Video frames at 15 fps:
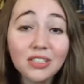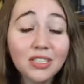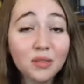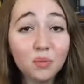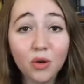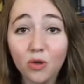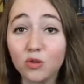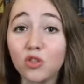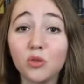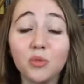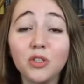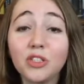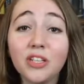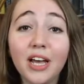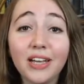and
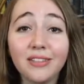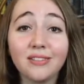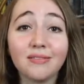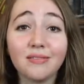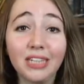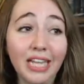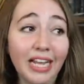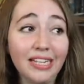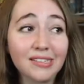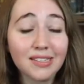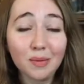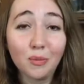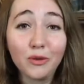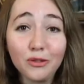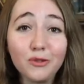approachable and like
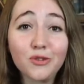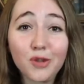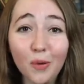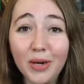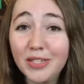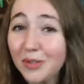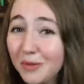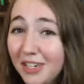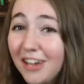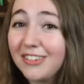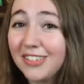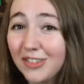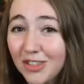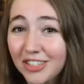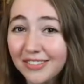someone who's going to an
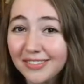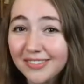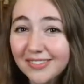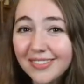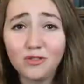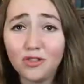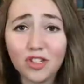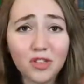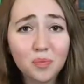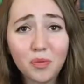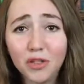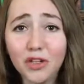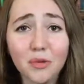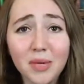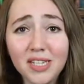audition. Just put
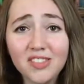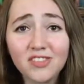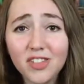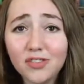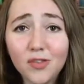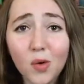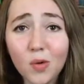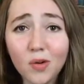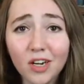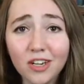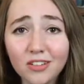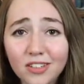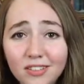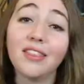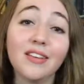your best foot forward.
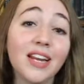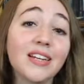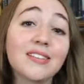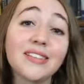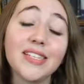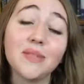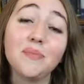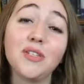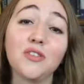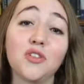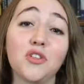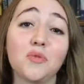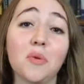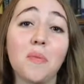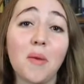The next tip is to
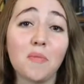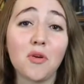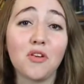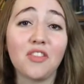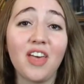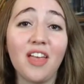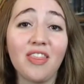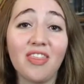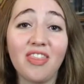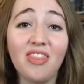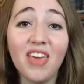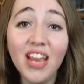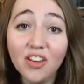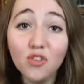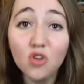remember that
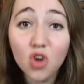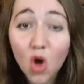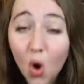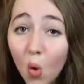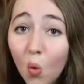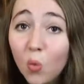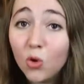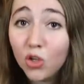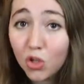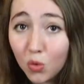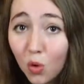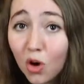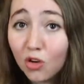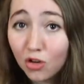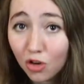they know you
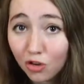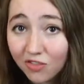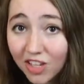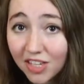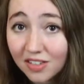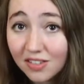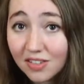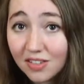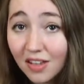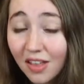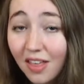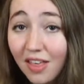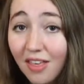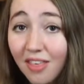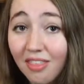are nervous.
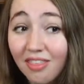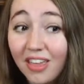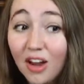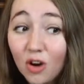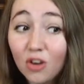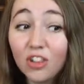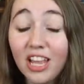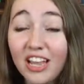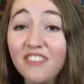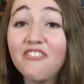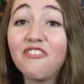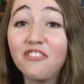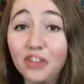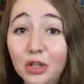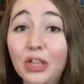They are like
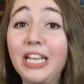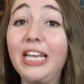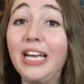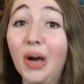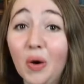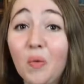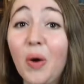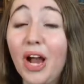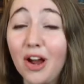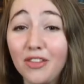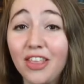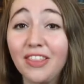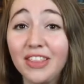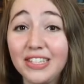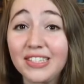fully aware
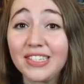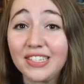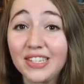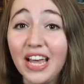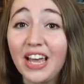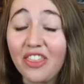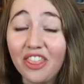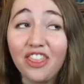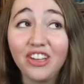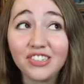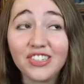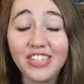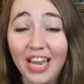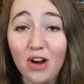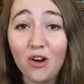that this is like the
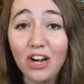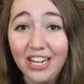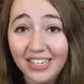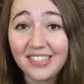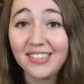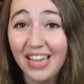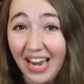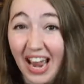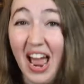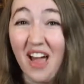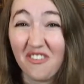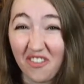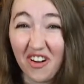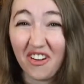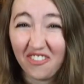scariest day
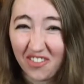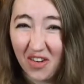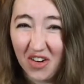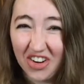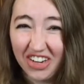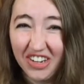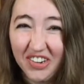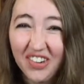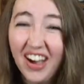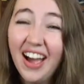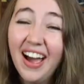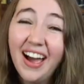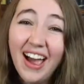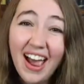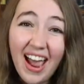ever for you,
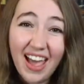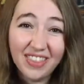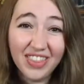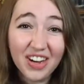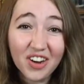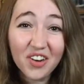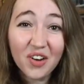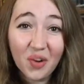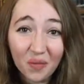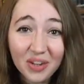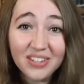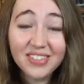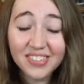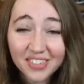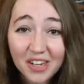and they're going
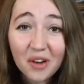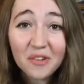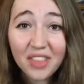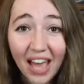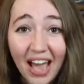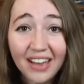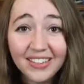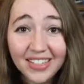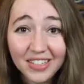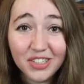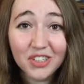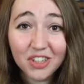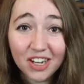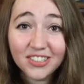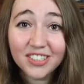to know that in
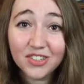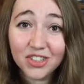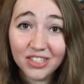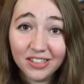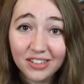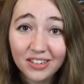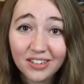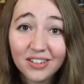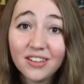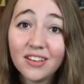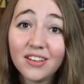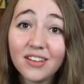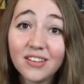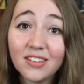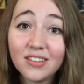your audition.
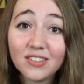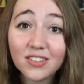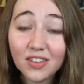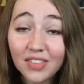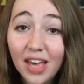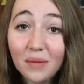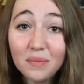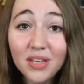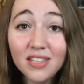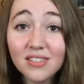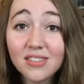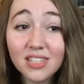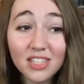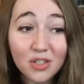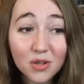So that means
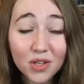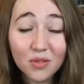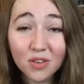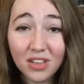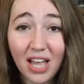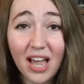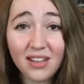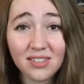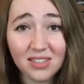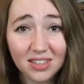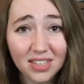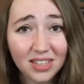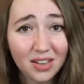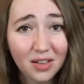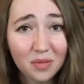that you can relax a
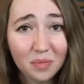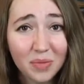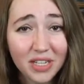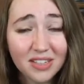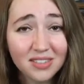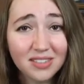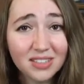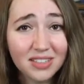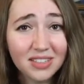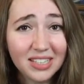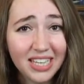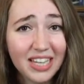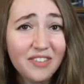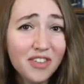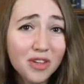little, because
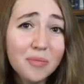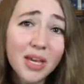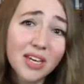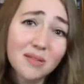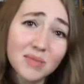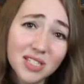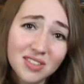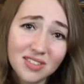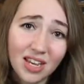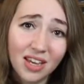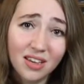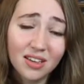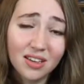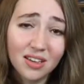if you make a mistake,